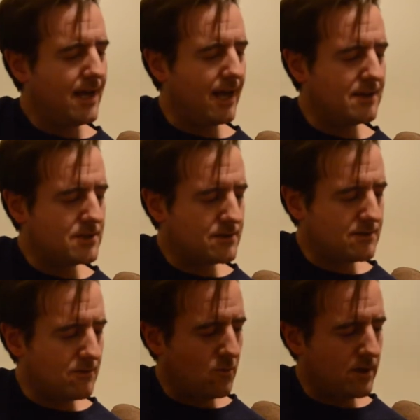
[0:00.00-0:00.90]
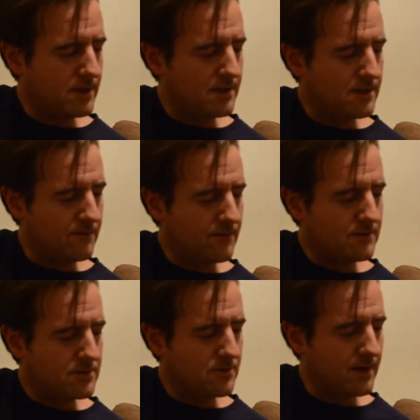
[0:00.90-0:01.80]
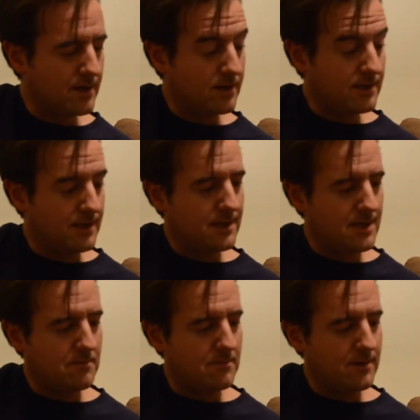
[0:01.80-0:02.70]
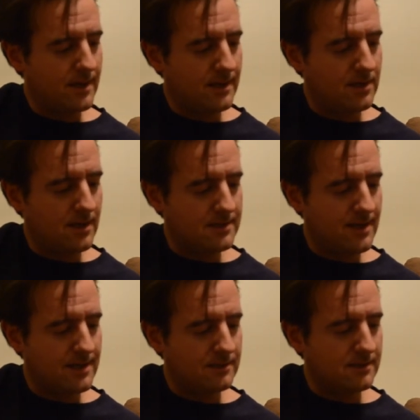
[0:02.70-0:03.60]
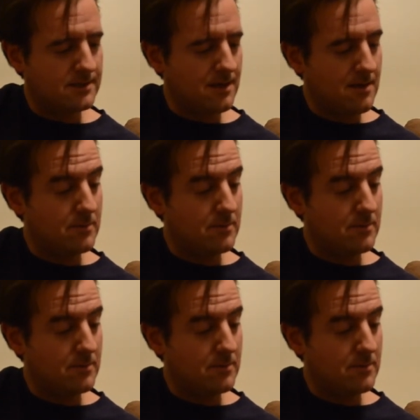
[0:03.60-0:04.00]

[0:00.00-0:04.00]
and this one on the 5th string you're going to keep in contact all the time,